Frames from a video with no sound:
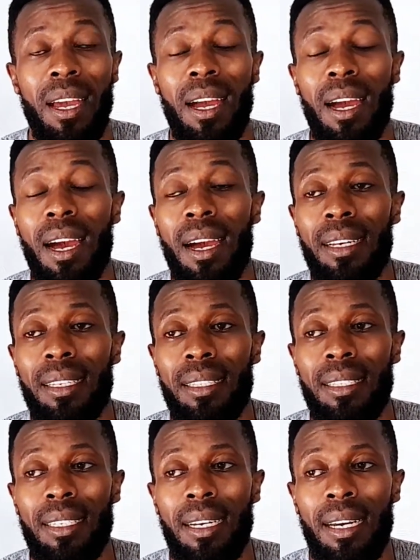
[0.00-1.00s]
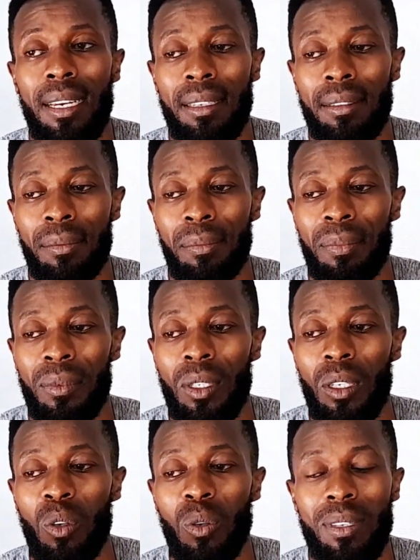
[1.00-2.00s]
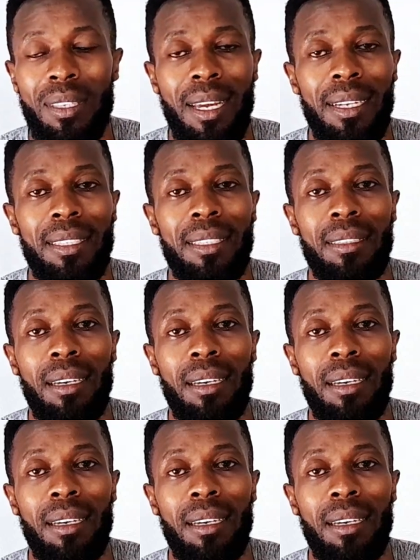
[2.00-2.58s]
and can cause that